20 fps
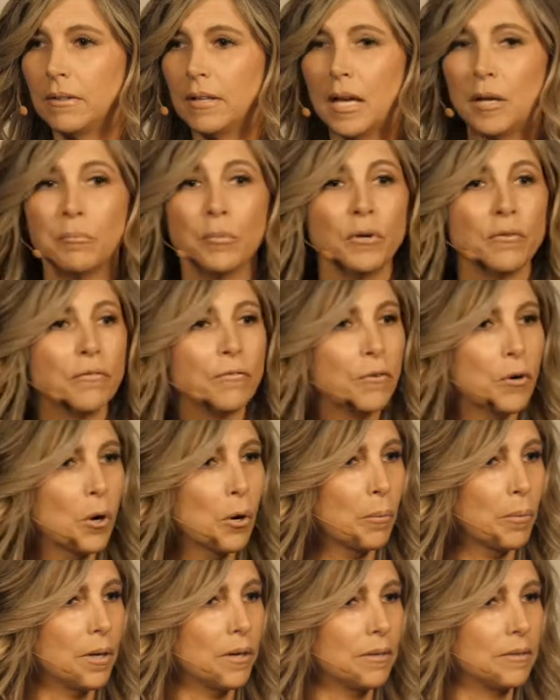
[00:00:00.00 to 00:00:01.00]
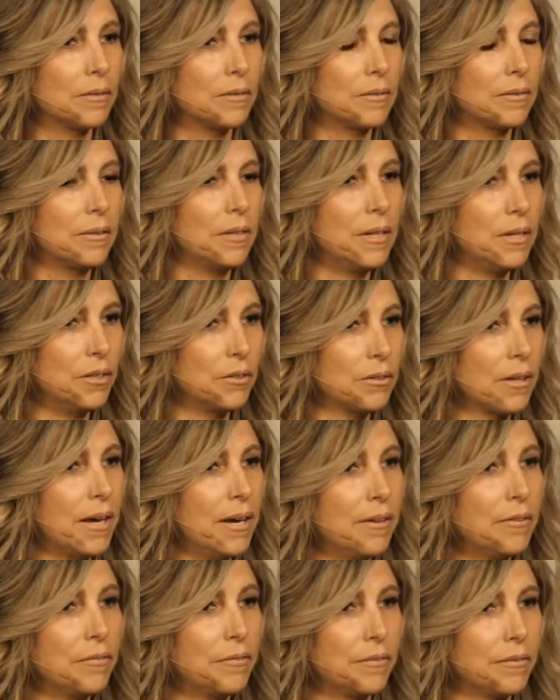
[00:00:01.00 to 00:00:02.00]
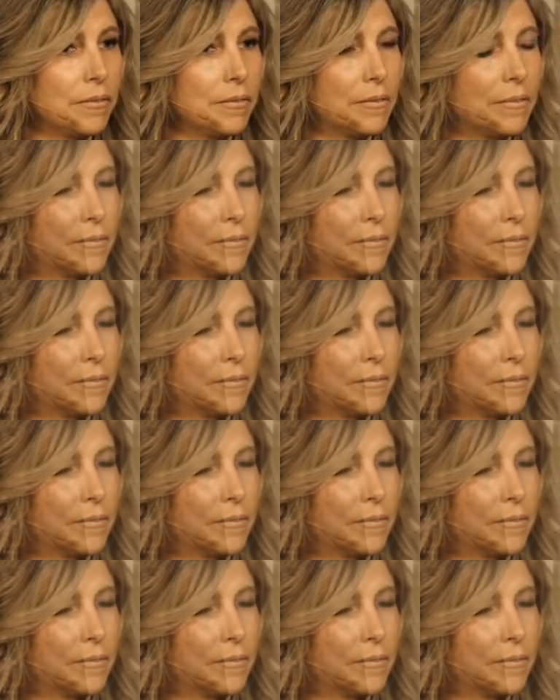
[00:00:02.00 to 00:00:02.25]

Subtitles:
and move forward in your life.